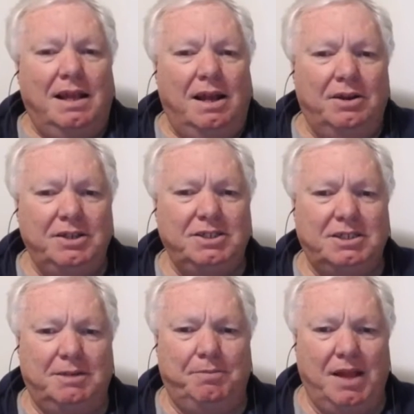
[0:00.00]
An
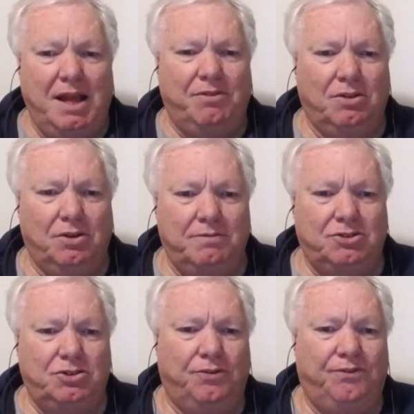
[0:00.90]
eSIM never
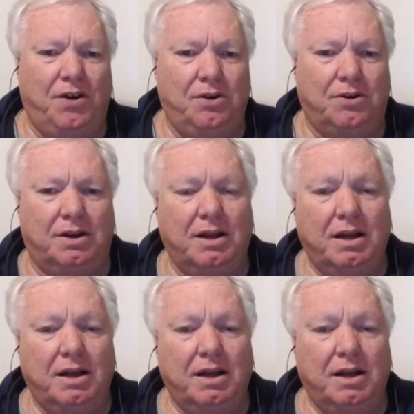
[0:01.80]
leaves your phone.